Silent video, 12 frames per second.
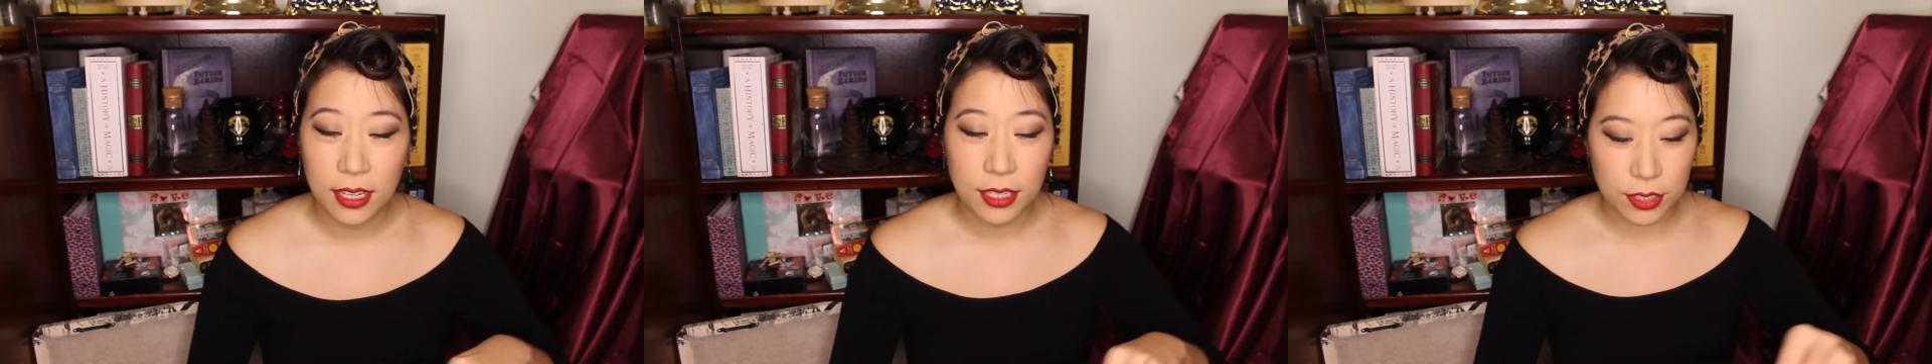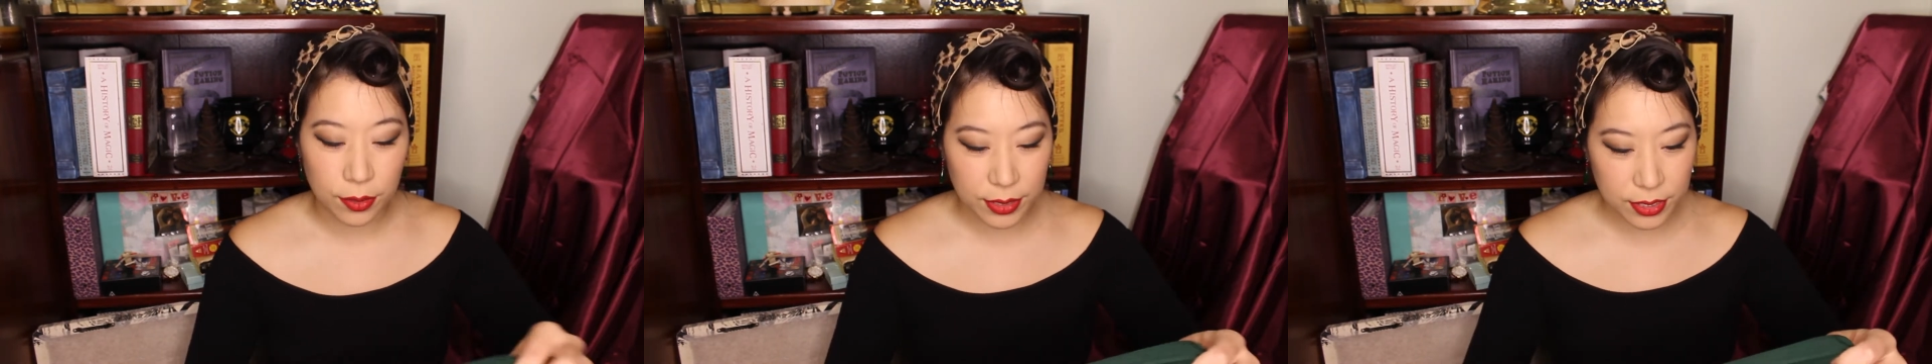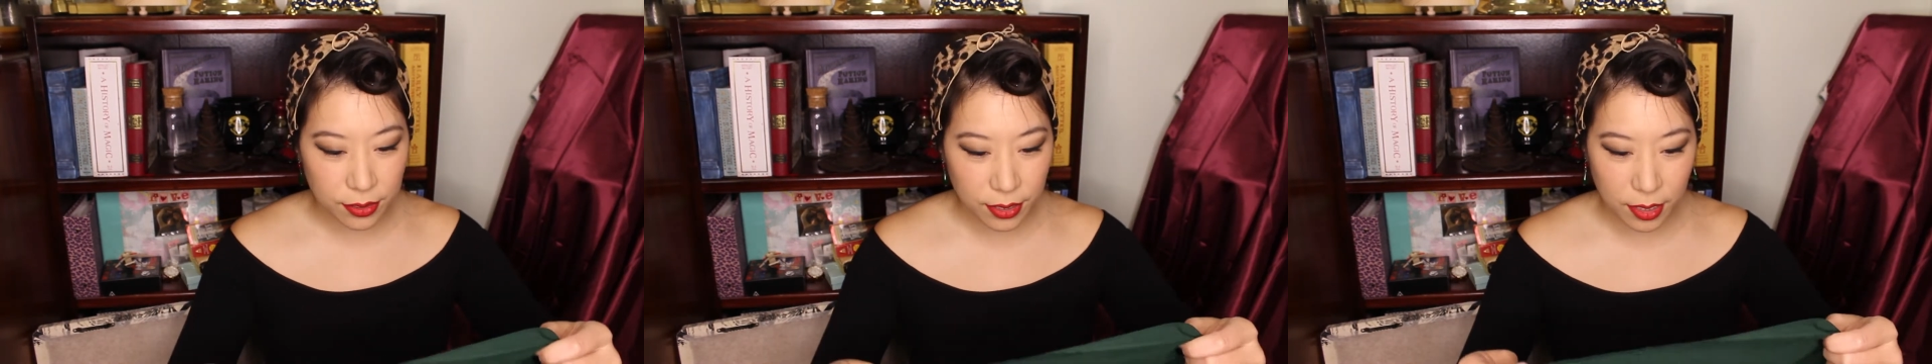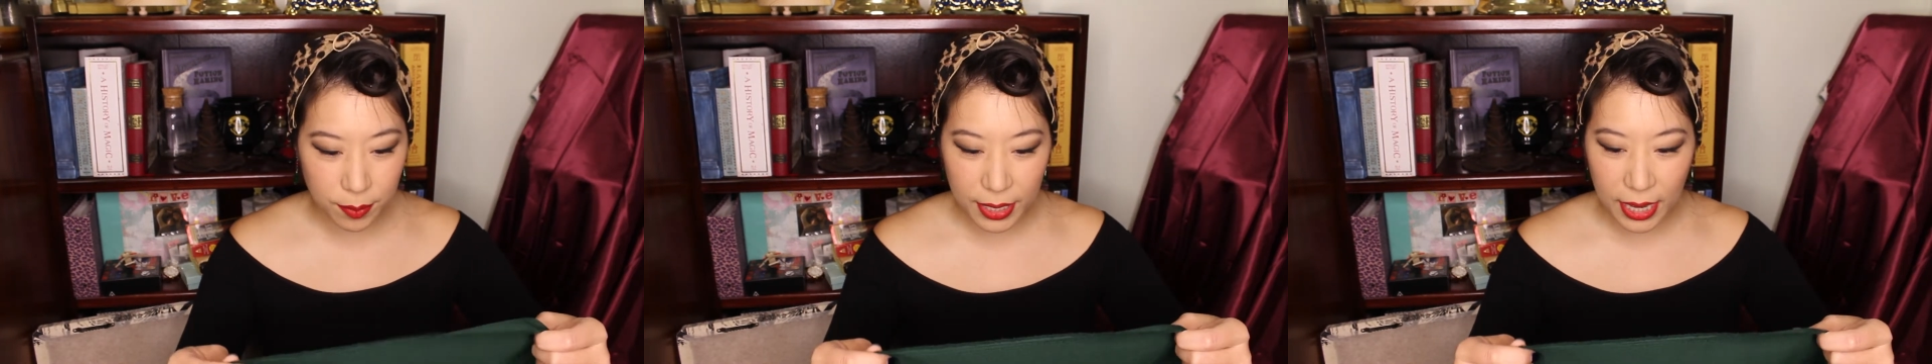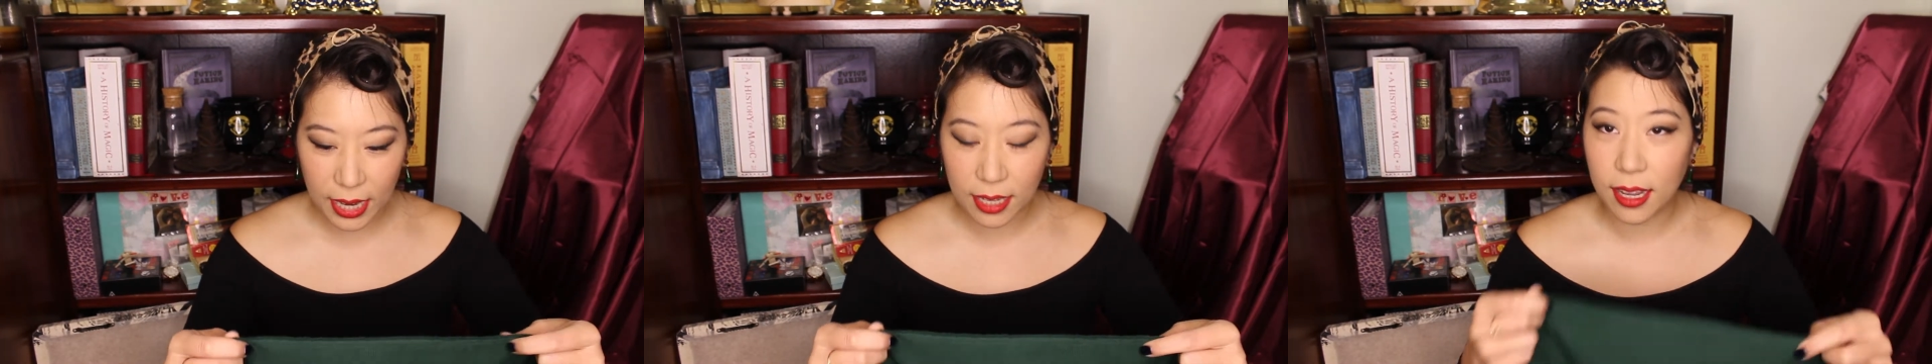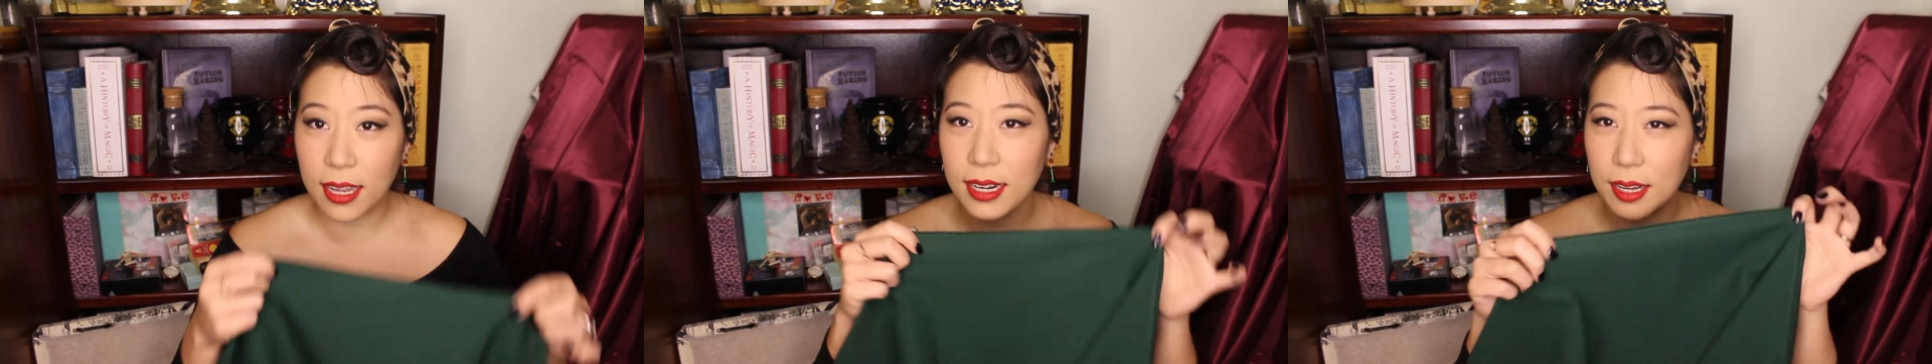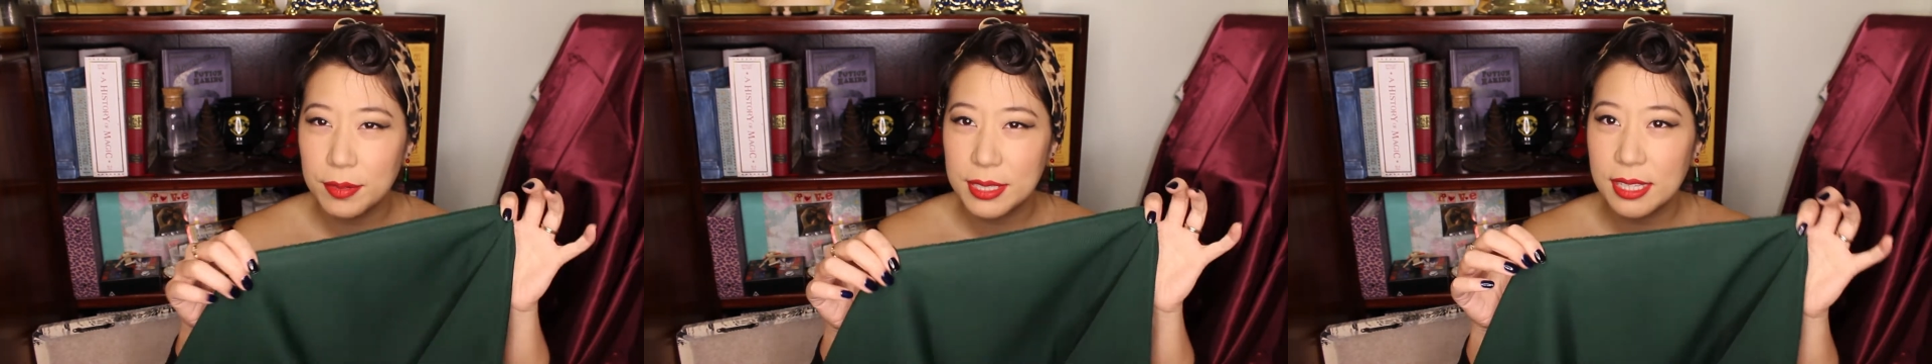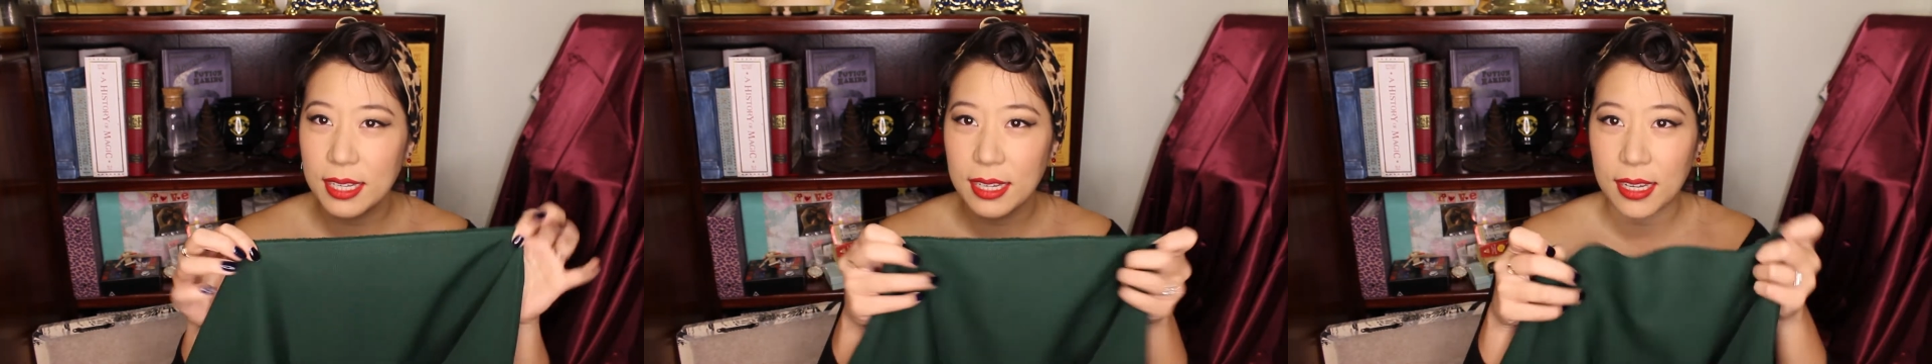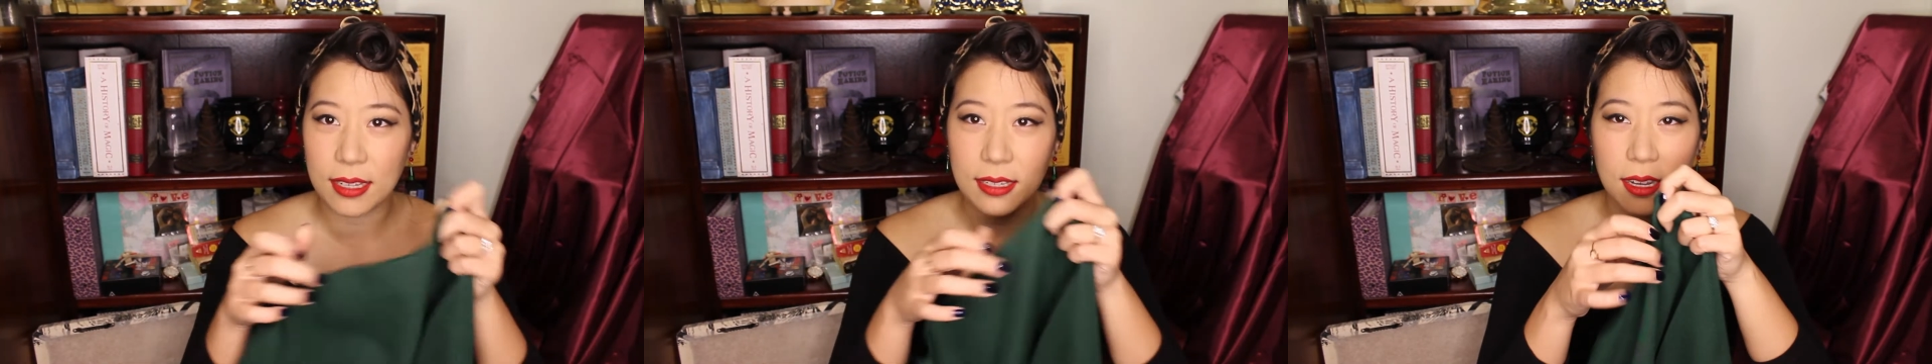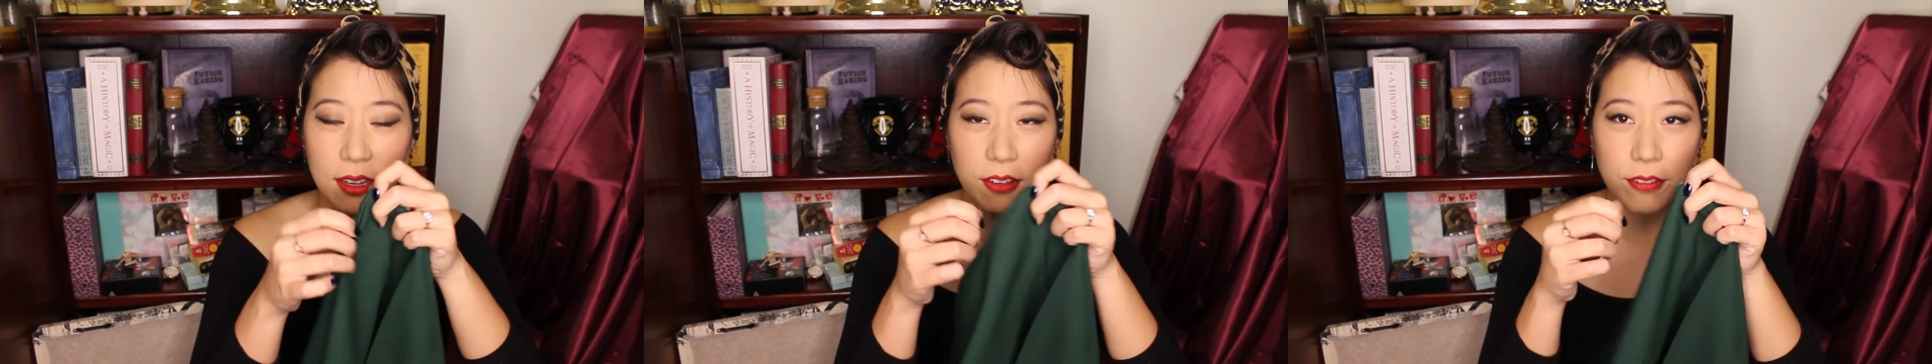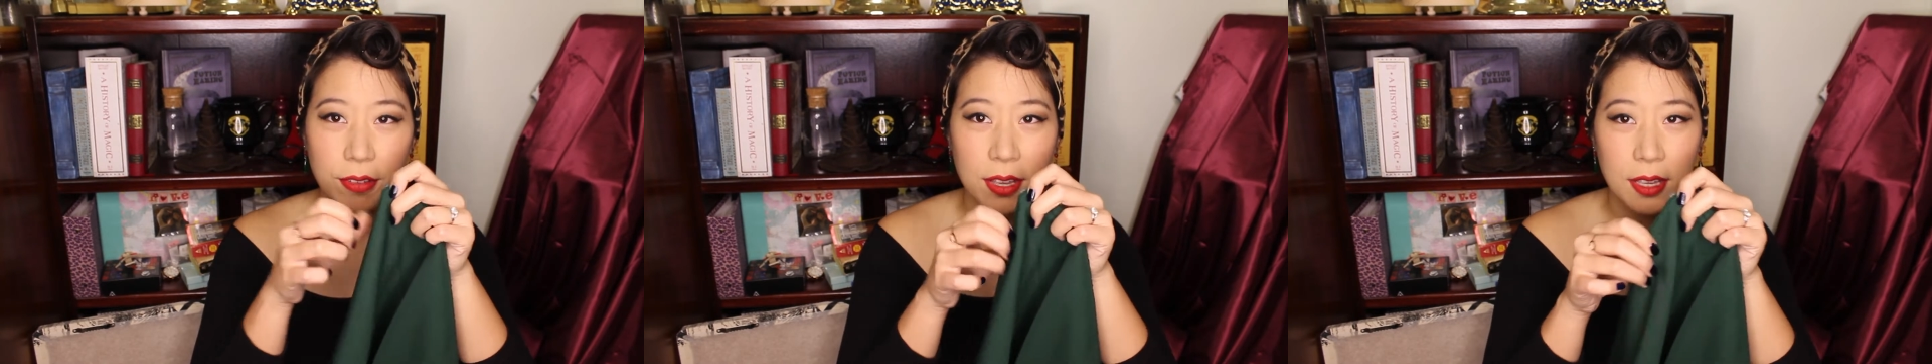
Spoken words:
So it's still going to be A-line. I was thinking of